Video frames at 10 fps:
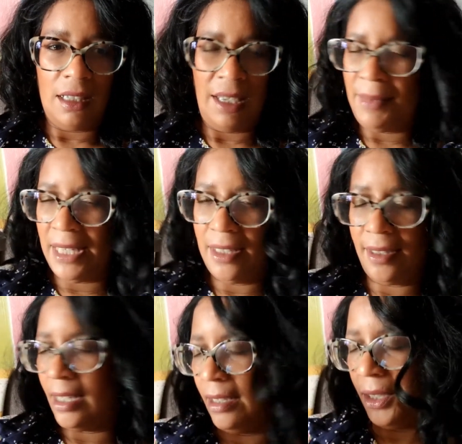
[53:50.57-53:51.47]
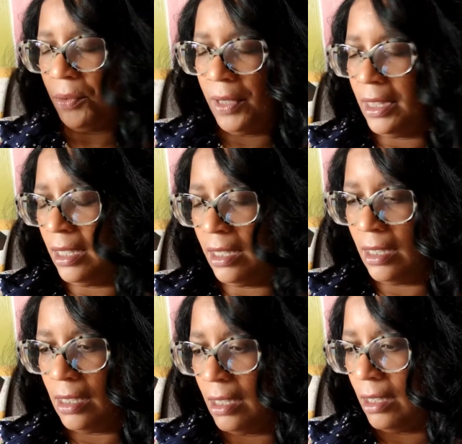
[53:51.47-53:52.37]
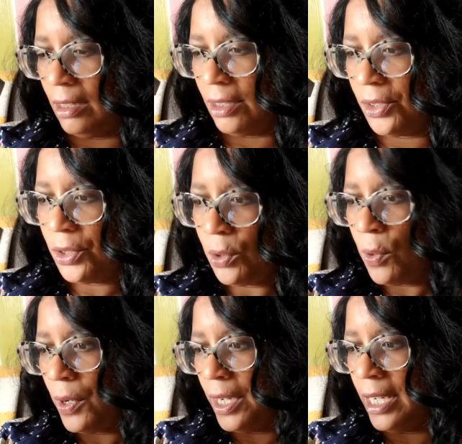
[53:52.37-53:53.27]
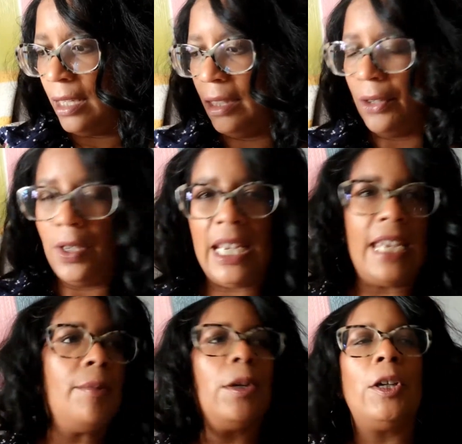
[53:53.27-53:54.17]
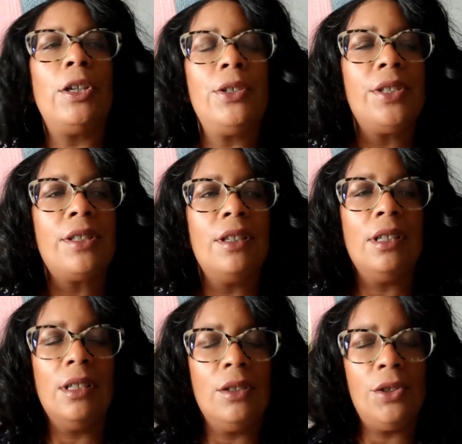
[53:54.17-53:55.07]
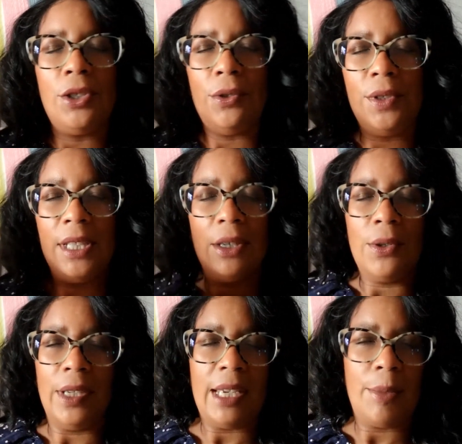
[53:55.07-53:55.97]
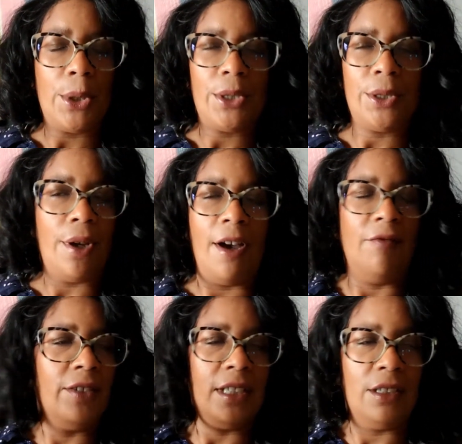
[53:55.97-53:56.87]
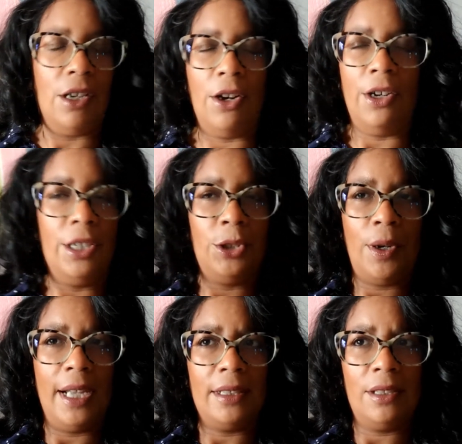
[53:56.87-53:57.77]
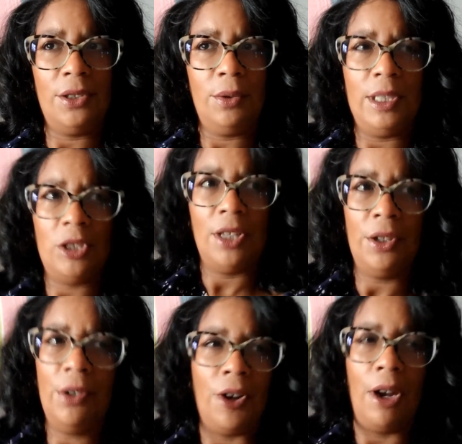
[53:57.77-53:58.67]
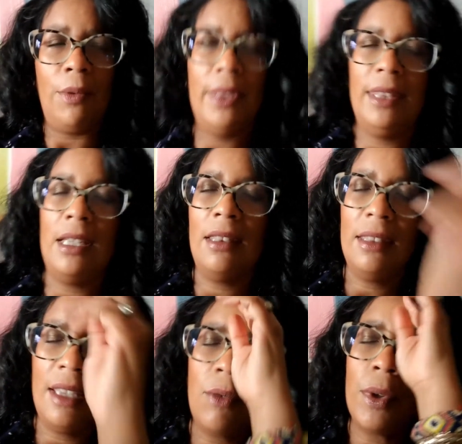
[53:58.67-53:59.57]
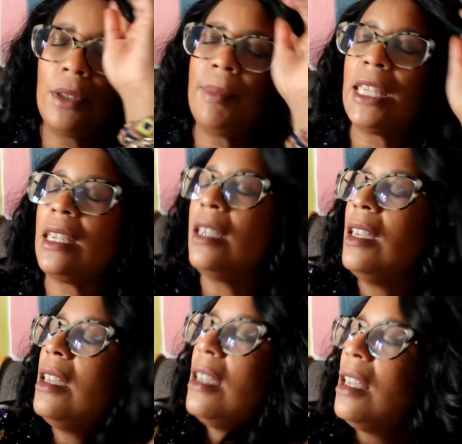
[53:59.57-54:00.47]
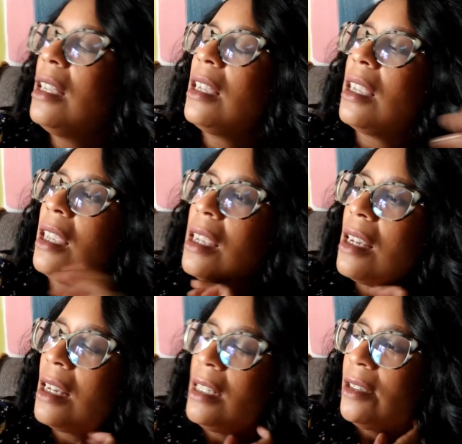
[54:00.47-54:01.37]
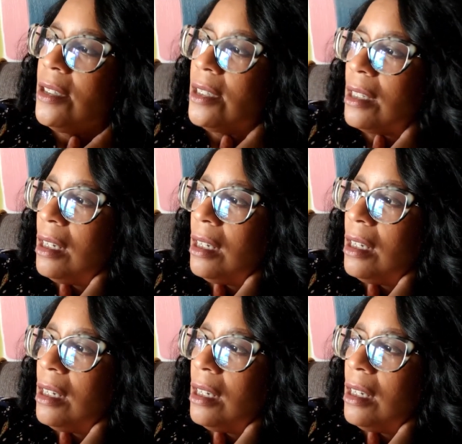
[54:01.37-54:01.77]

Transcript: makes sense within the story. They're neighbors. Two single neighbors often are attracted to each other, or I would think that they would be. And